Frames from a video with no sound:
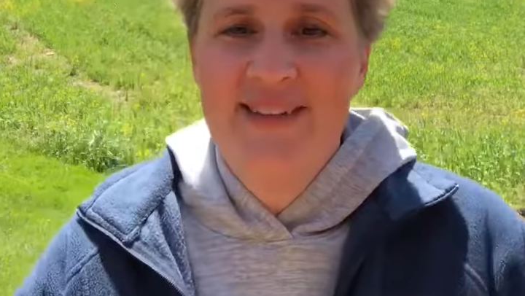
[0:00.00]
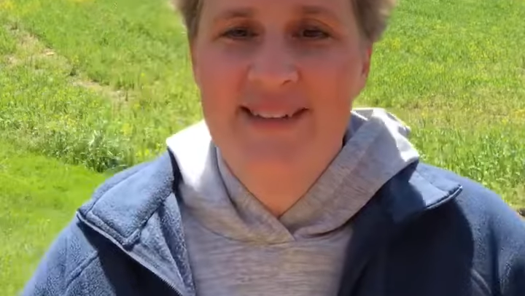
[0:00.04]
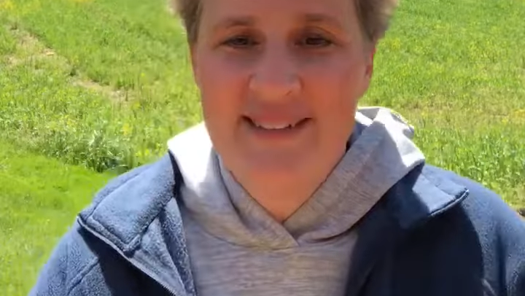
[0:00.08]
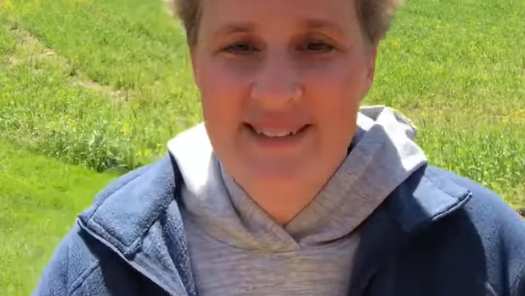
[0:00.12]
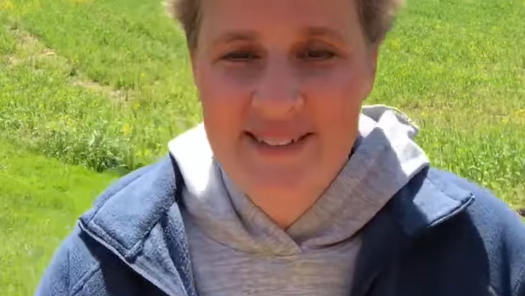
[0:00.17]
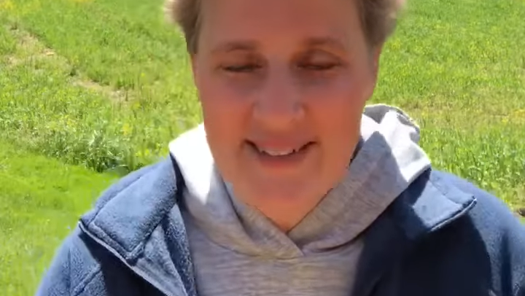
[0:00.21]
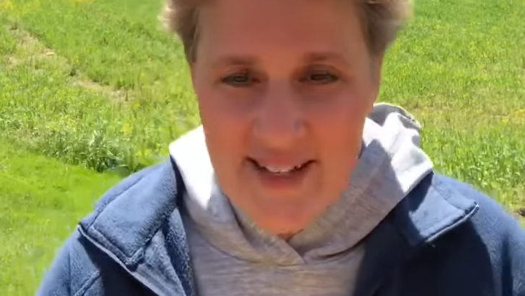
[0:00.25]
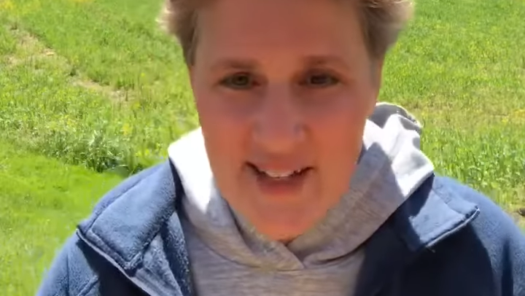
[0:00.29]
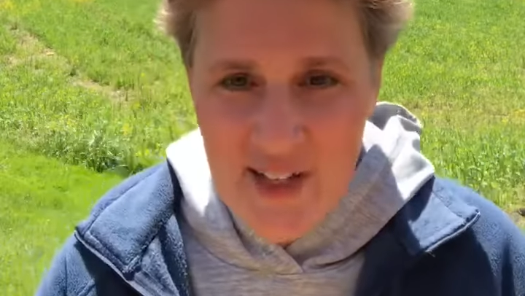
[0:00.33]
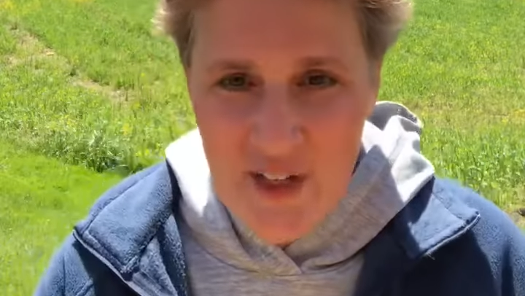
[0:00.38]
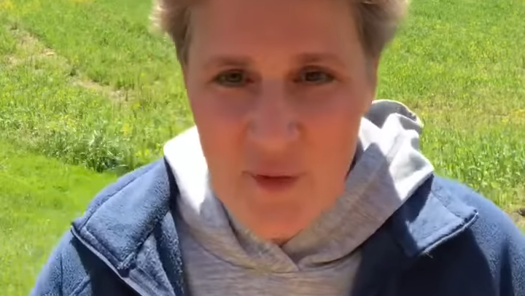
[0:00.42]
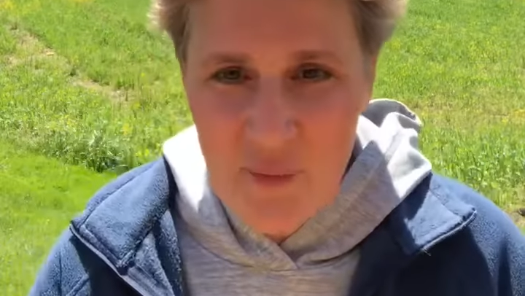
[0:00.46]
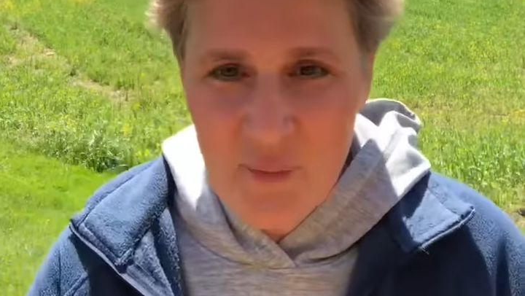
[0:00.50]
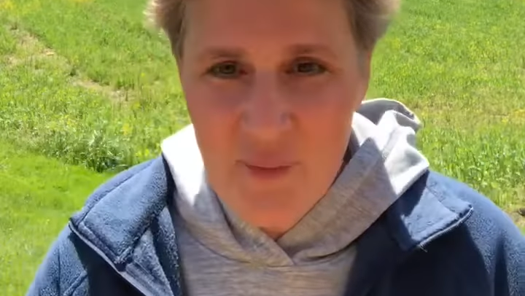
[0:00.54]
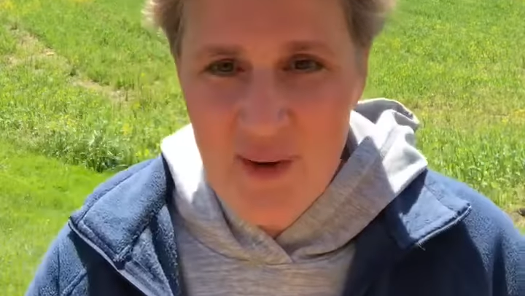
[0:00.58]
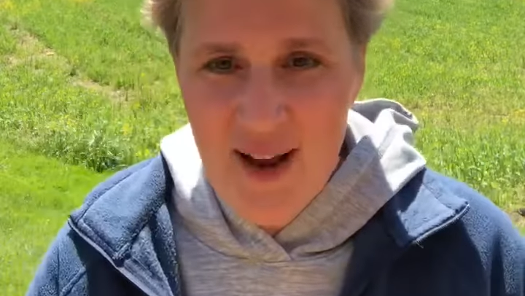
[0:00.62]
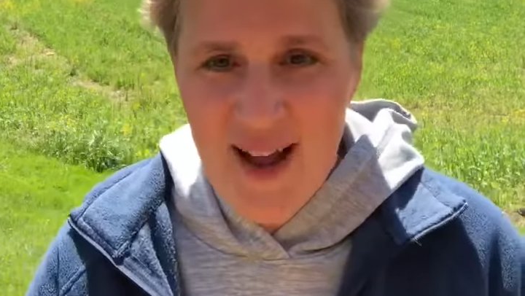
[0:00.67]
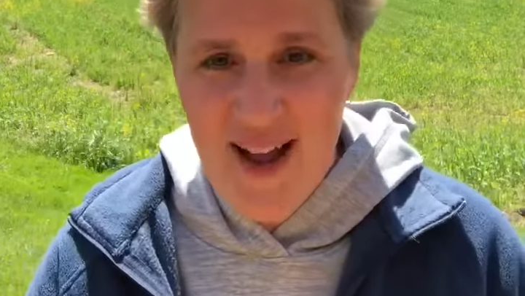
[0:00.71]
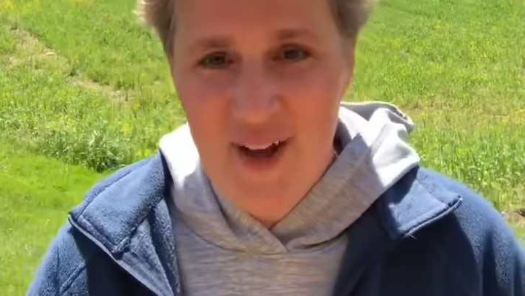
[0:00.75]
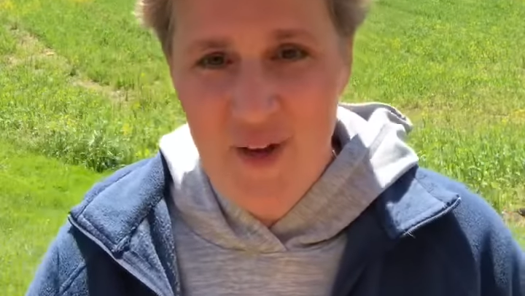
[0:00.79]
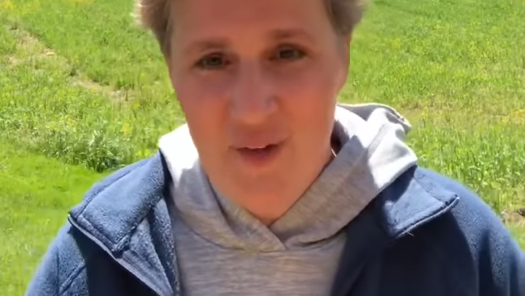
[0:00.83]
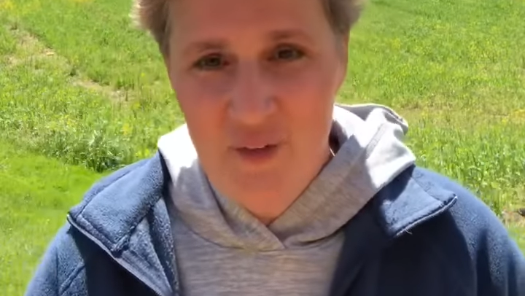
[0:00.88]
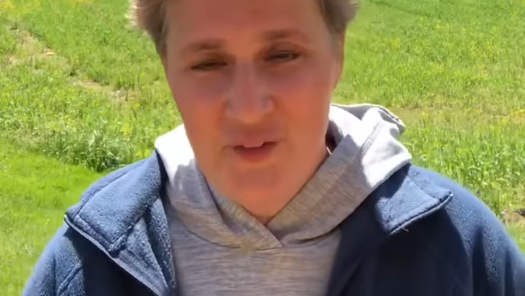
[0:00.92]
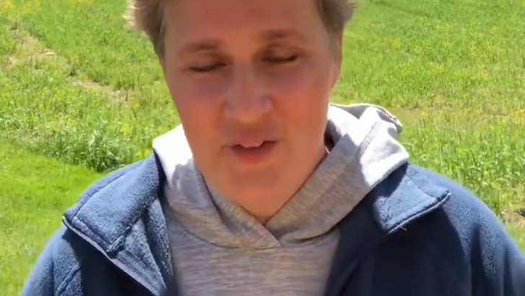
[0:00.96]
sitting
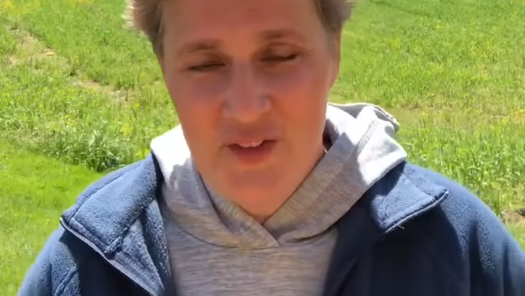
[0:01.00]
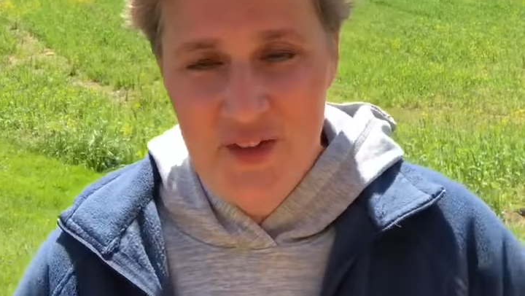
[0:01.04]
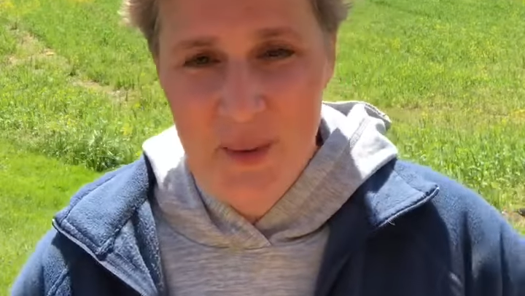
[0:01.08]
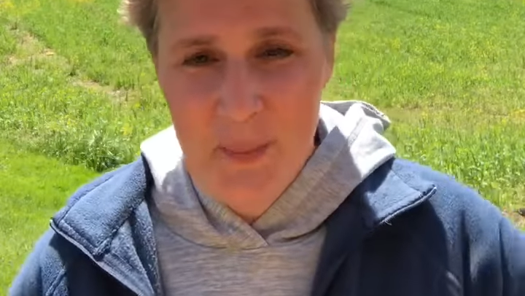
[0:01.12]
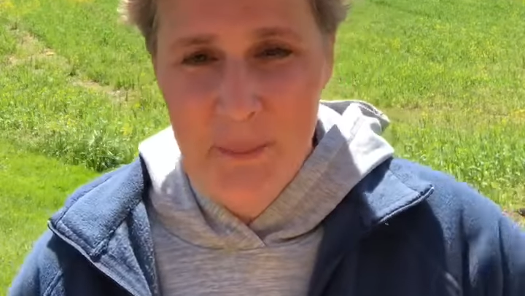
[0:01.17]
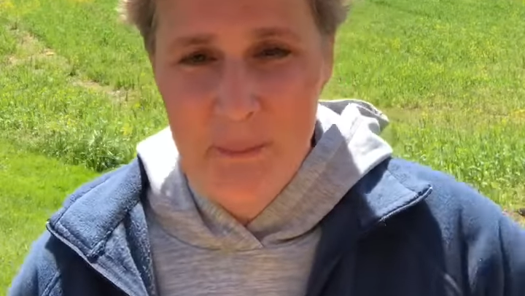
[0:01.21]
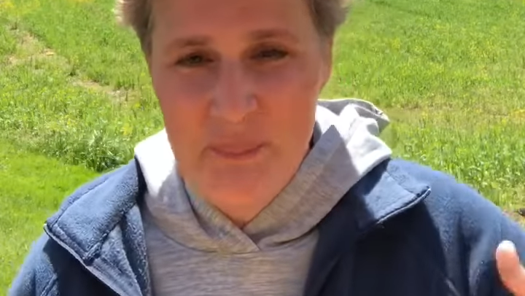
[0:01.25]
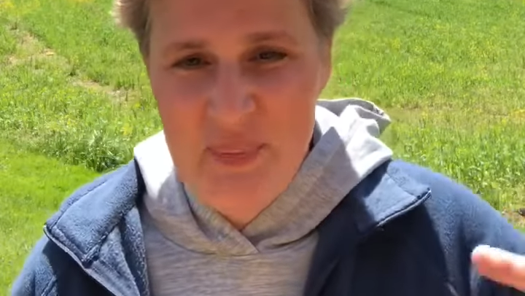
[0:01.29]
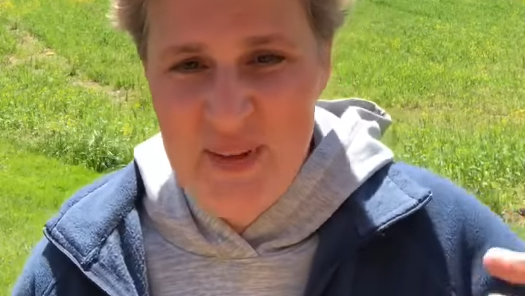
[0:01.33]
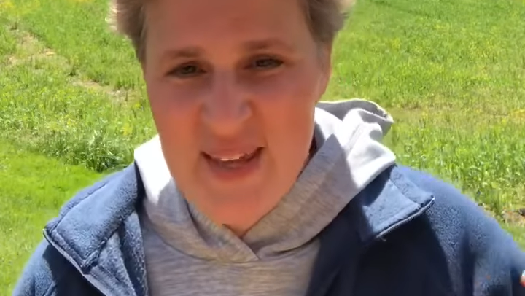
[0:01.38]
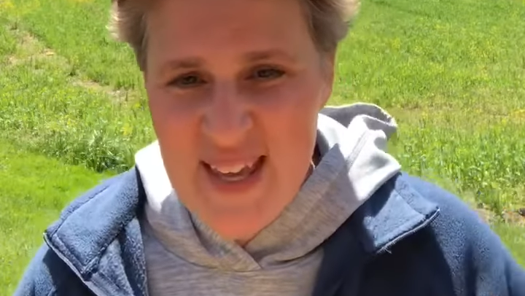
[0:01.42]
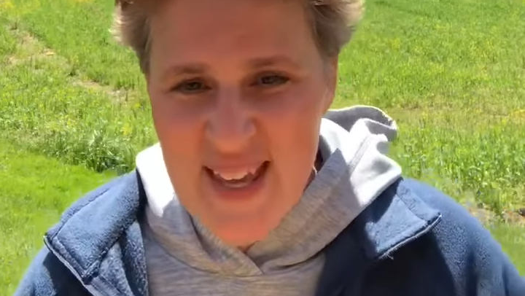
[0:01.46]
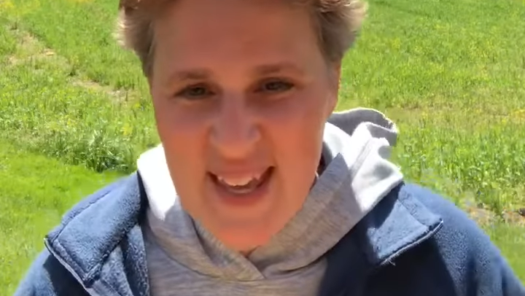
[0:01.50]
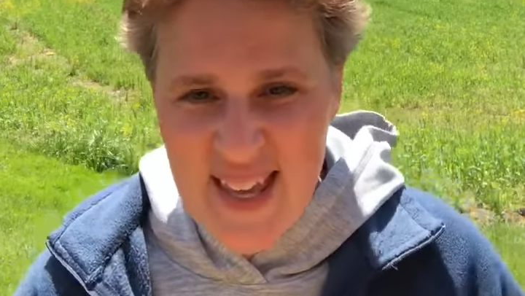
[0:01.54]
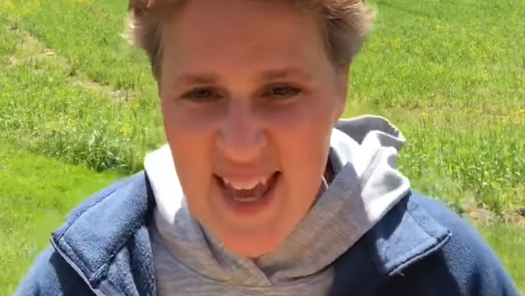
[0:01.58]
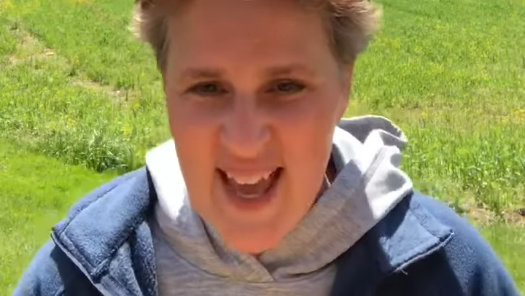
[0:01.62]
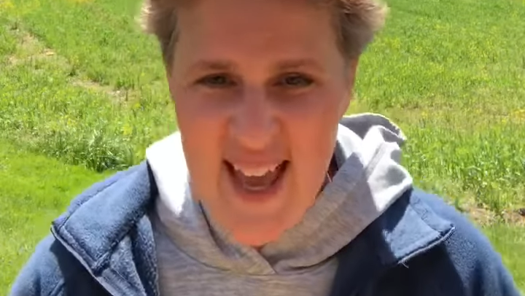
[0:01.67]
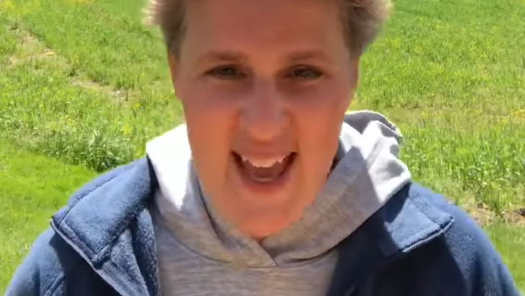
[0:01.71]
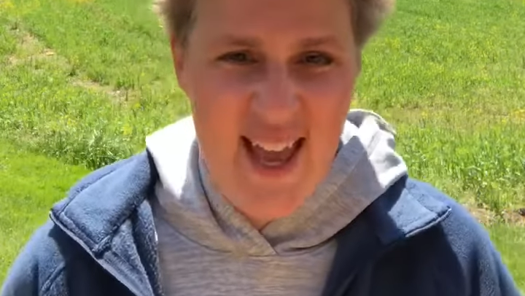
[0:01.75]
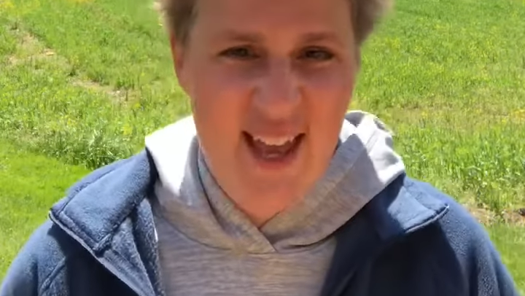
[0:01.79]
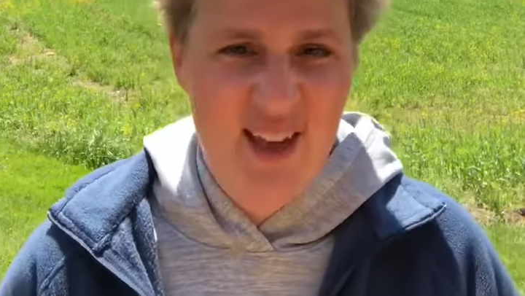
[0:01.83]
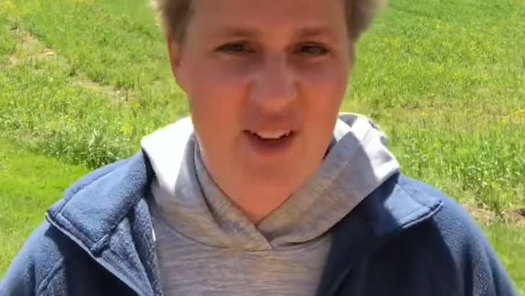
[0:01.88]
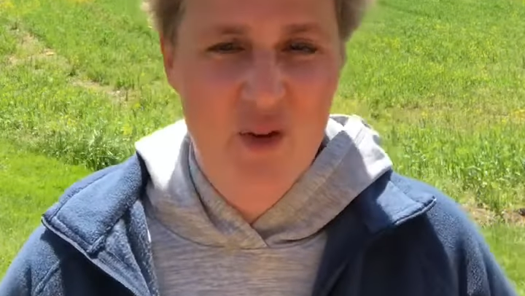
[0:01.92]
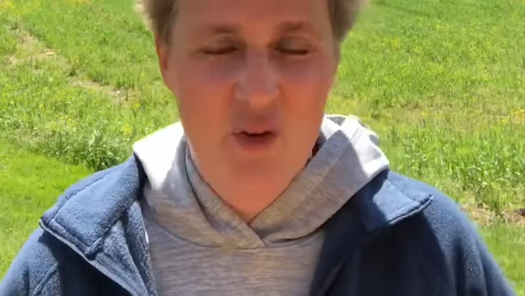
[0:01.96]
around being
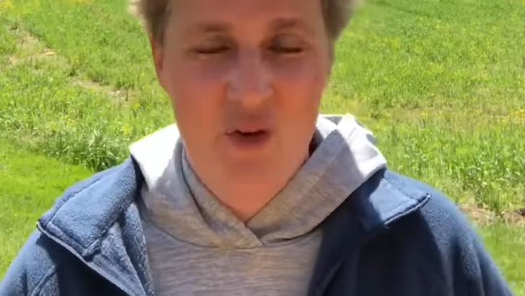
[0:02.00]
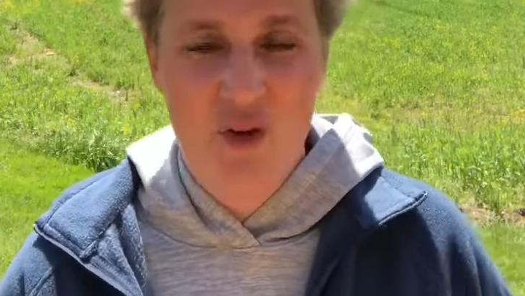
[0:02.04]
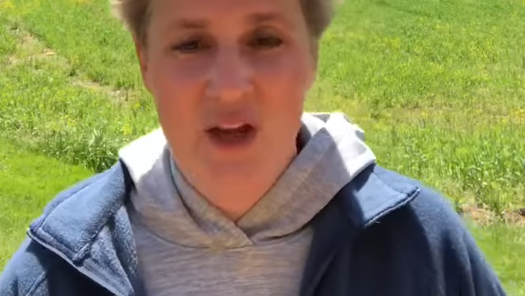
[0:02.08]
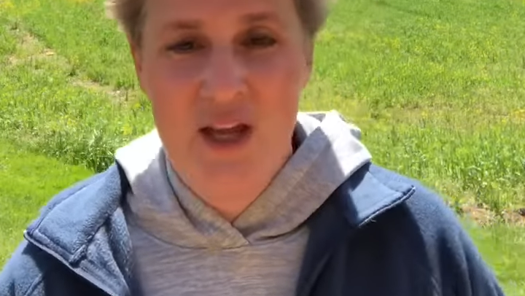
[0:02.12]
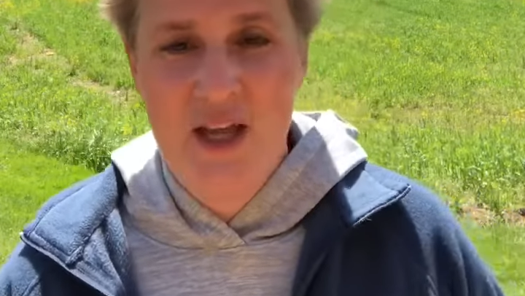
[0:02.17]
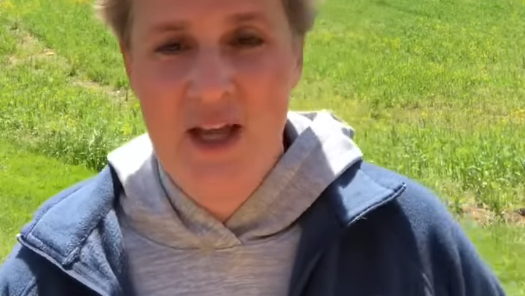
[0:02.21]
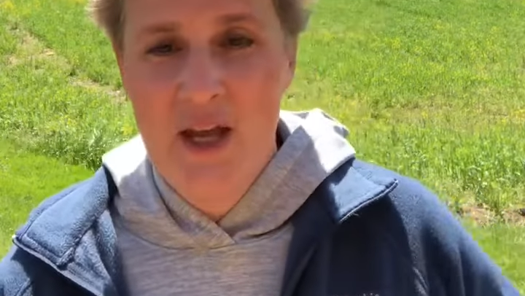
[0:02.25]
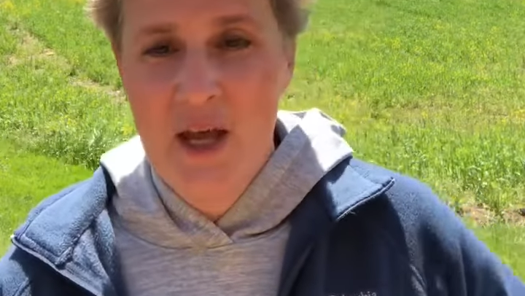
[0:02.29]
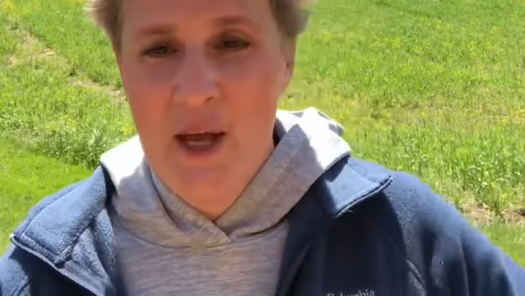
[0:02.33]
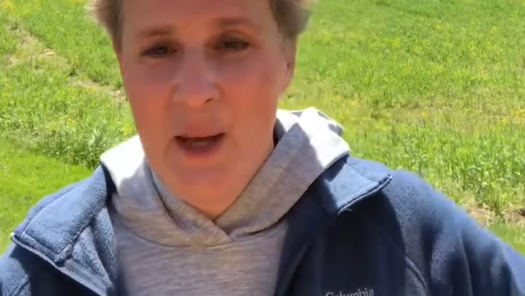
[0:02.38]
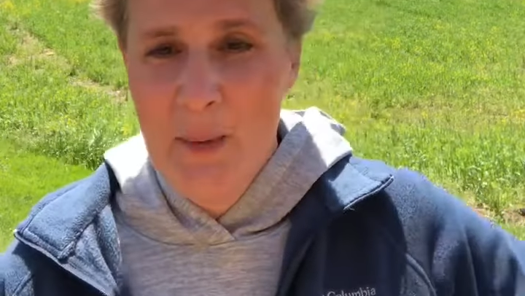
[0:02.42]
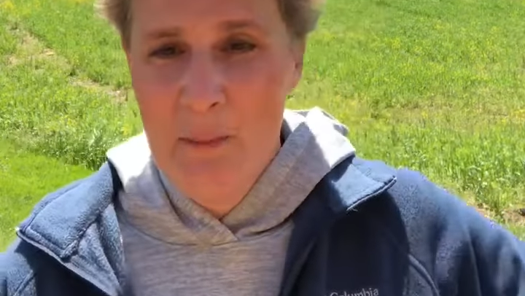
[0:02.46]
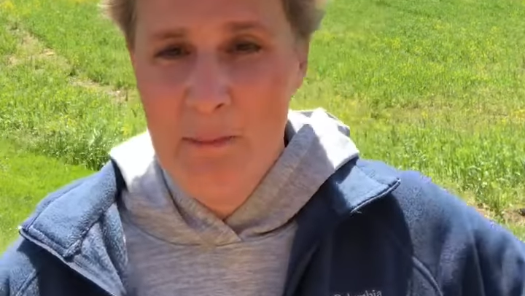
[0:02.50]
angry,